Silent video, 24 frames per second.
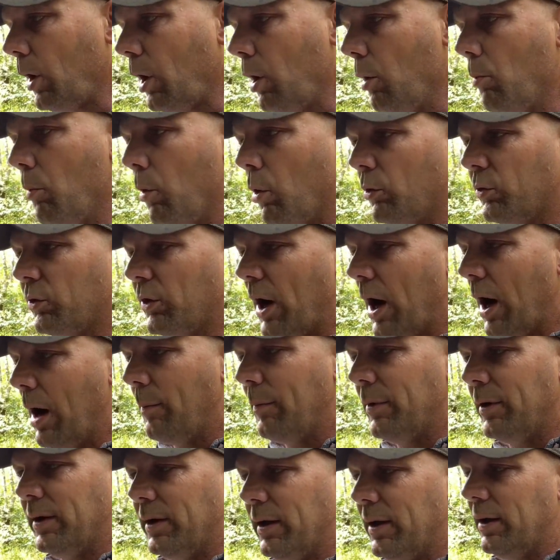The most
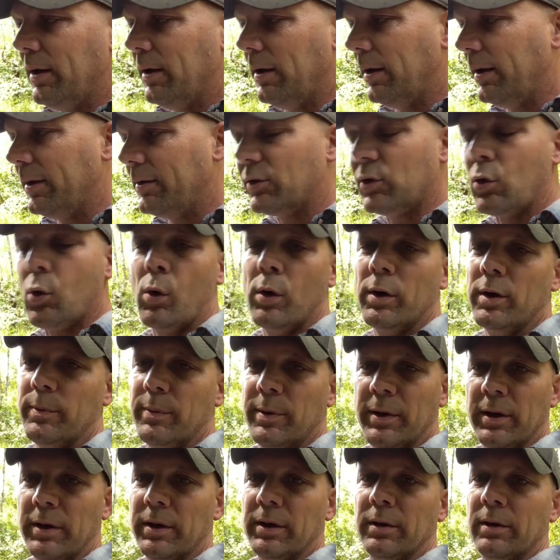common is going to
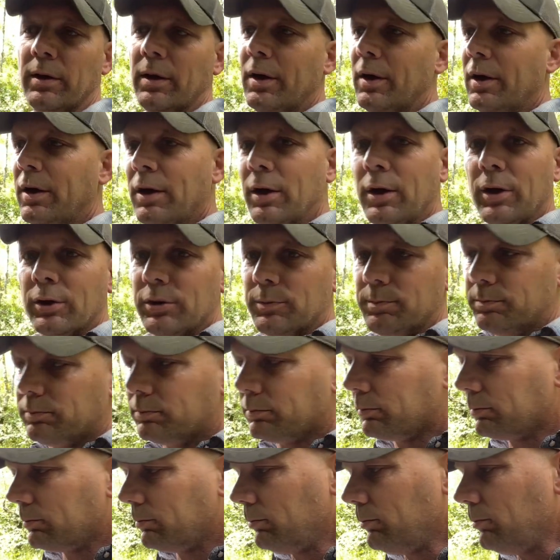be,
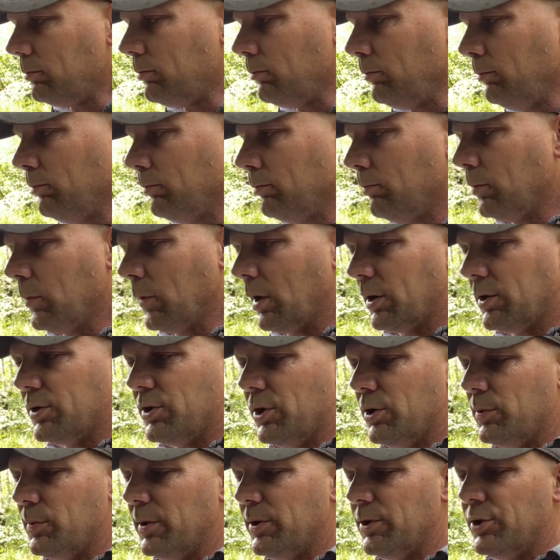
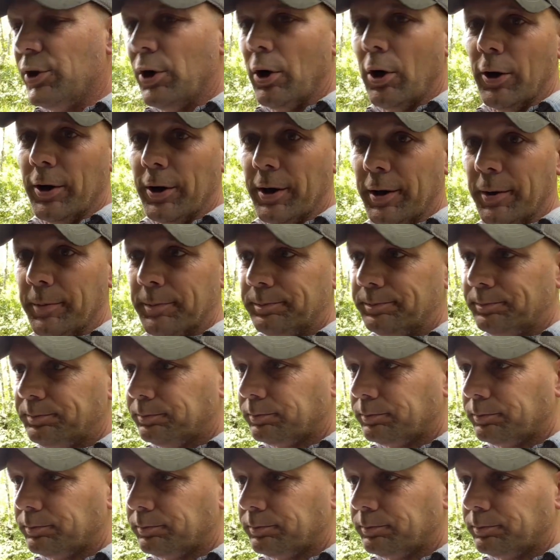excuse me, Giardia.